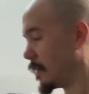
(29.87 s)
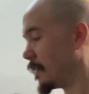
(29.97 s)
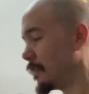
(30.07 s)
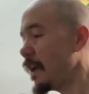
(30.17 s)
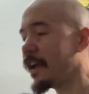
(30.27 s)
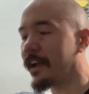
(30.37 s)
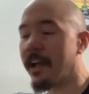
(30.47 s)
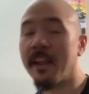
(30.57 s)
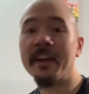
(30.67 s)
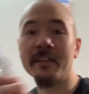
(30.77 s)
Dang,
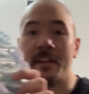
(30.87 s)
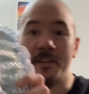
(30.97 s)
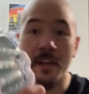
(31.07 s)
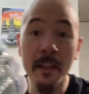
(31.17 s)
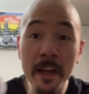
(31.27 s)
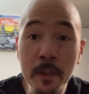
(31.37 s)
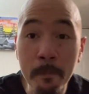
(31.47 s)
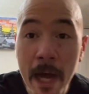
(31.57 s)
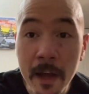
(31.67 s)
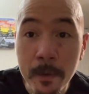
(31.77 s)
I like these. I like the
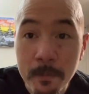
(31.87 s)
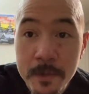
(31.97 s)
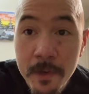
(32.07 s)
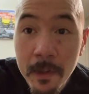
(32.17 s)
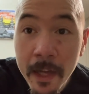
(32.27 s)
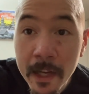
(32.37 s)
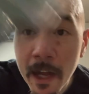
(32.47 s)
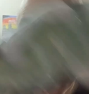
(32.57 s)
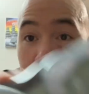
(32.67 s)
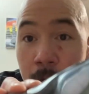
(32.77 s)
bottoms. They're like
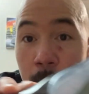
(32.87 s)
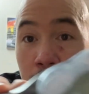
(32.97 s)
kind of